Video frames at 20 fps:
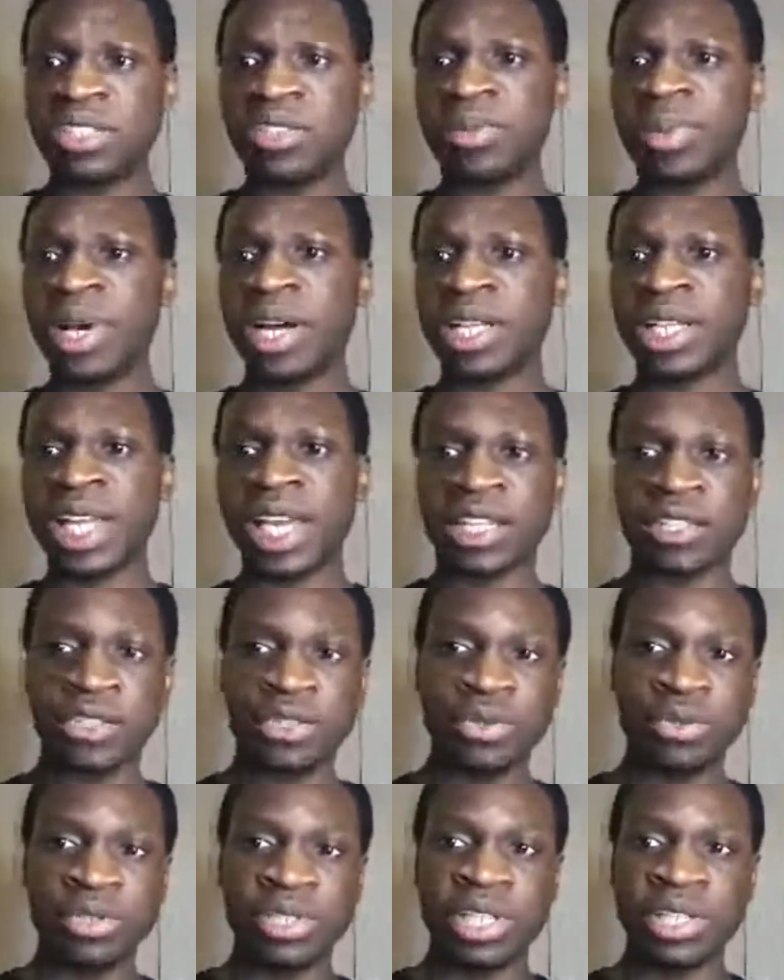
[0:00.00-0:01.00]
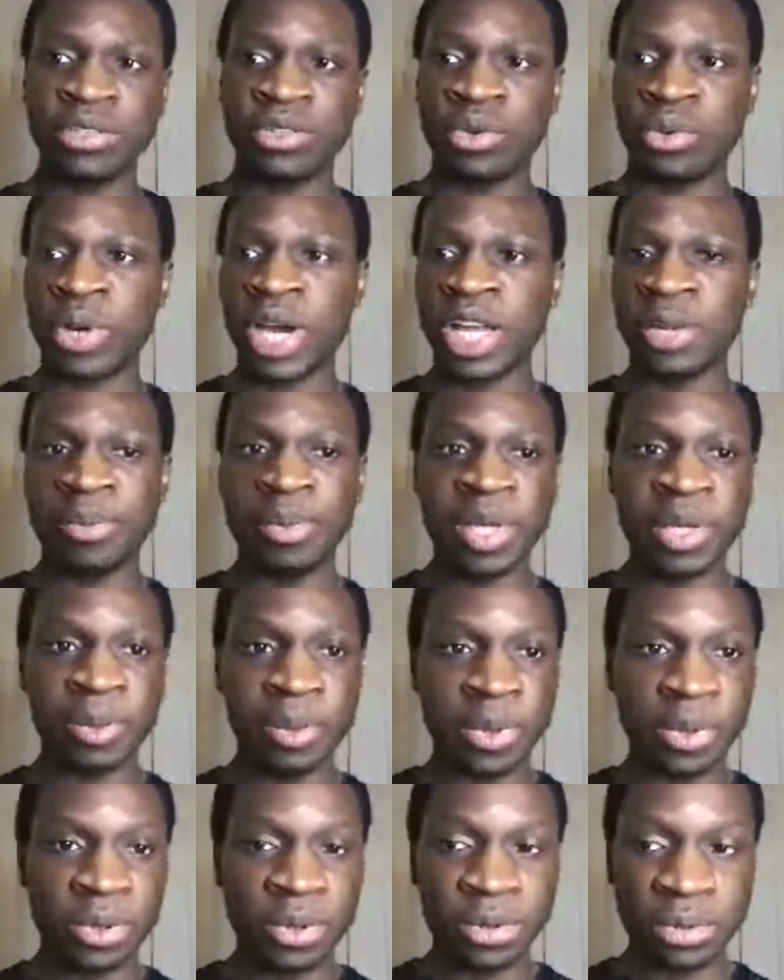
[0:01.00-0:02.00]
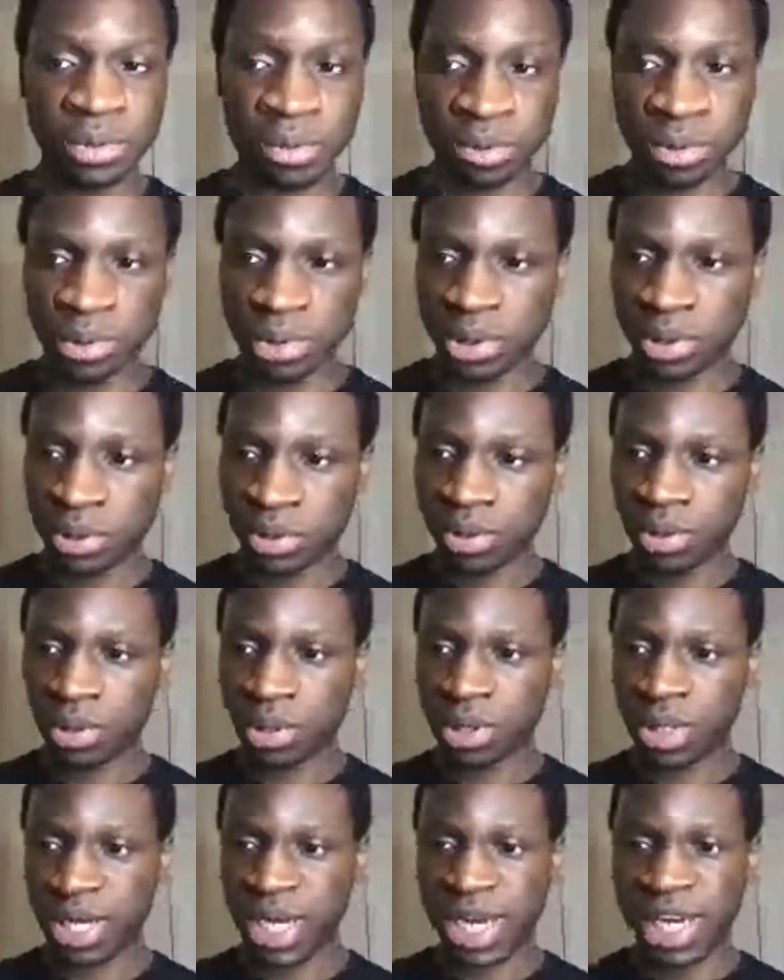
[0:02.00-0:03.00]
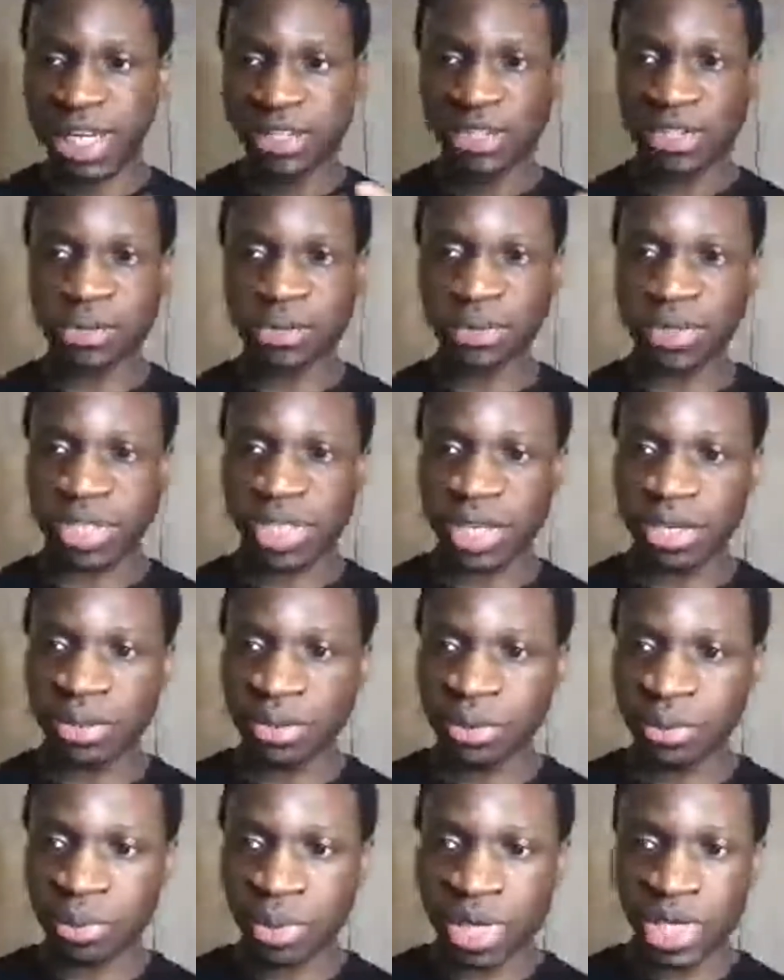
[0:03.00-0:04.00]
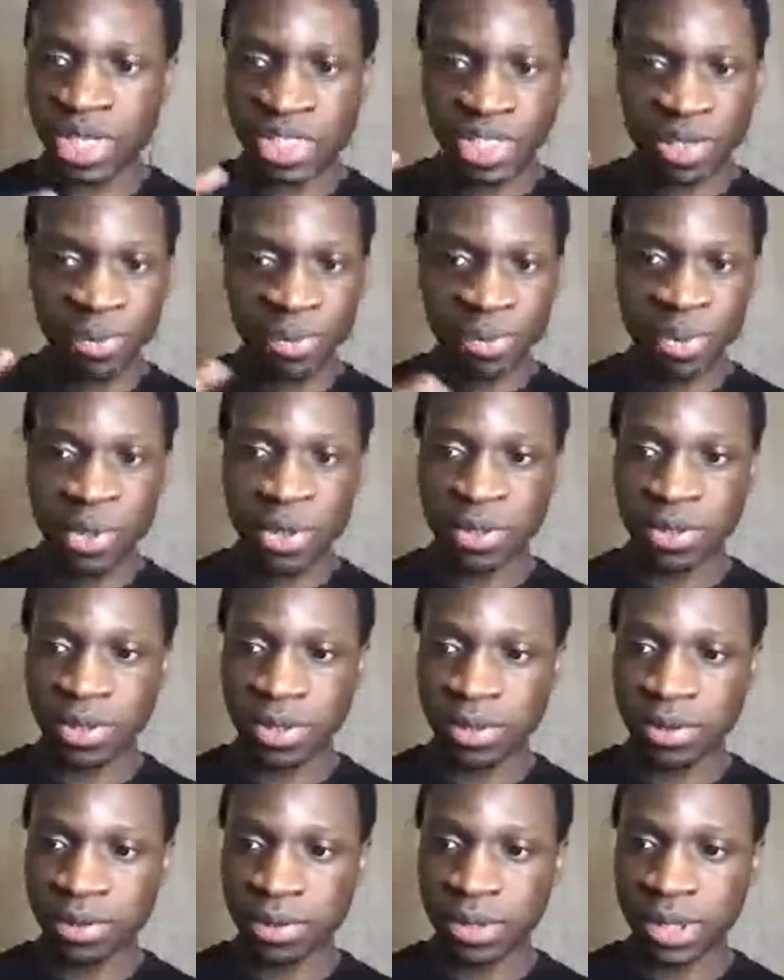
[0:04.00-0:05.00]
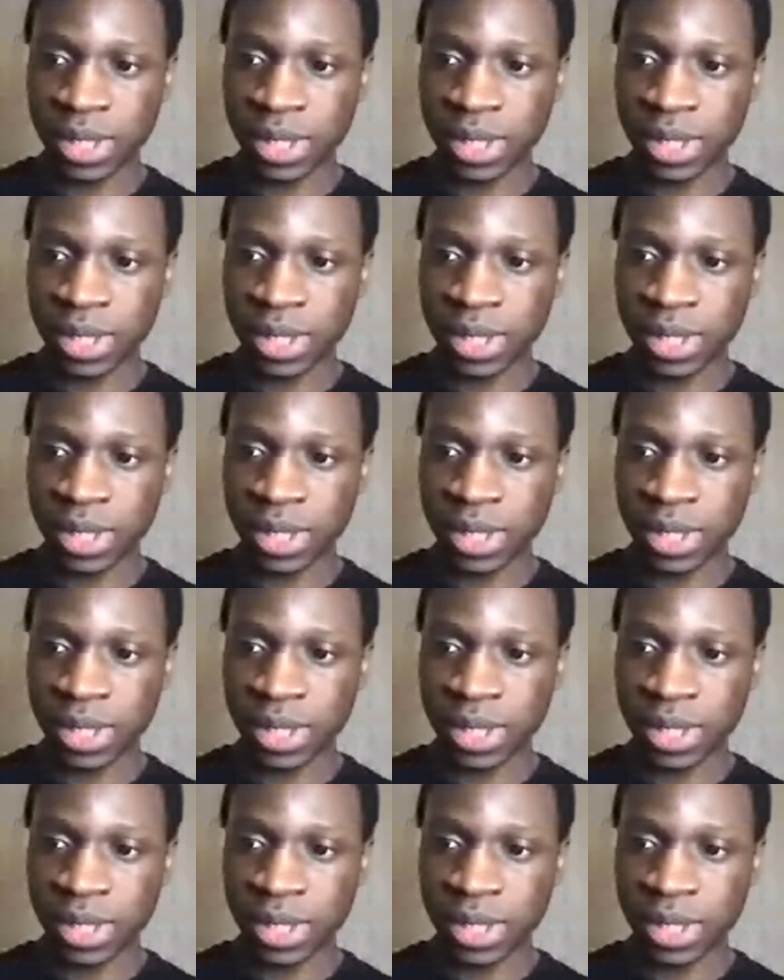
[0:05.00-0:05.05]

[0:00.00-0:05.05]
about like choosing the right people and choosing what is important.